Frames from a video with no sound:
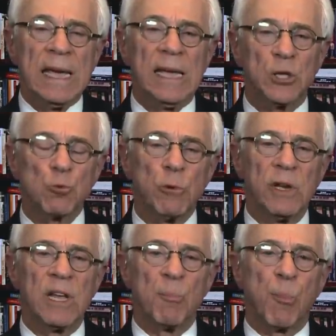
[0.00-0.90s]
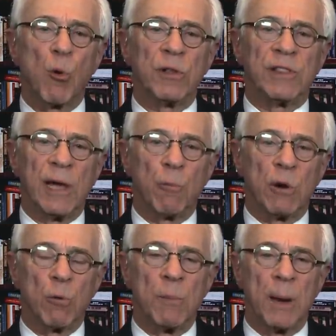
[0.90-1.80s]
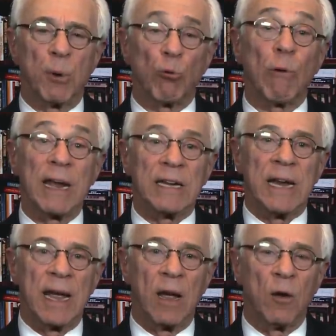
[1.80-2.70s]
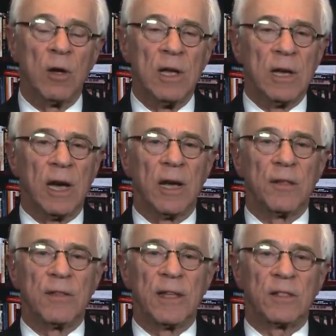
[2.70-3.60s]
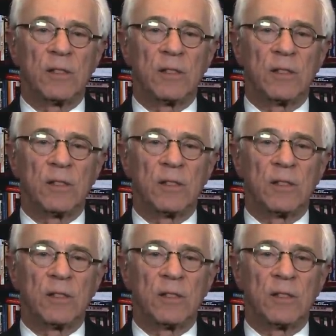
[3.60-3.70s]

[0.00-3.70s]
It's really important that we remember right now that